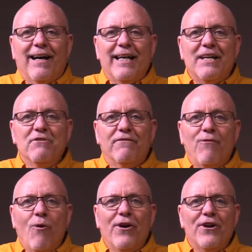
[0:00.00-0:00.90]
in the
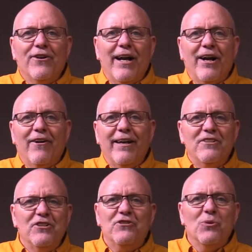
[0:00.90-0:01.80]
foyer area
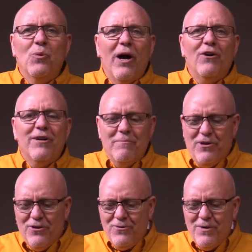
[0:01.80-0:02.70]
just to welcome
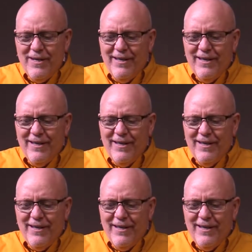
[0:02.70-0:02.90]
you.